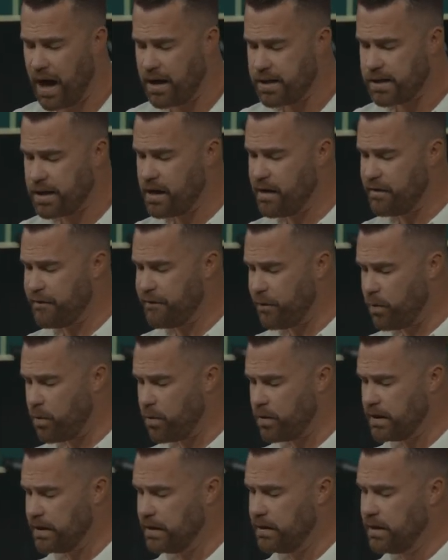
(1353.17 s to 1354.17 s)
Isaiah
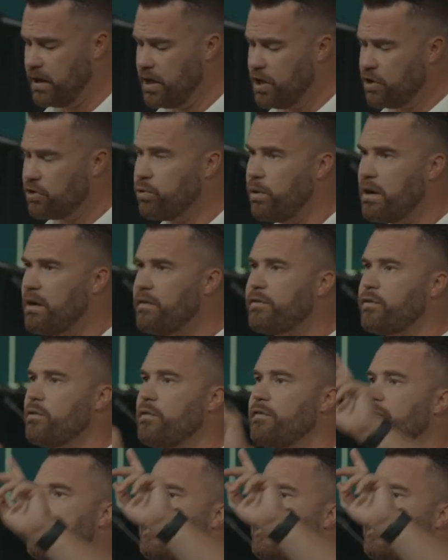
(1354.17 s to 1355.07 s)
40, 12 through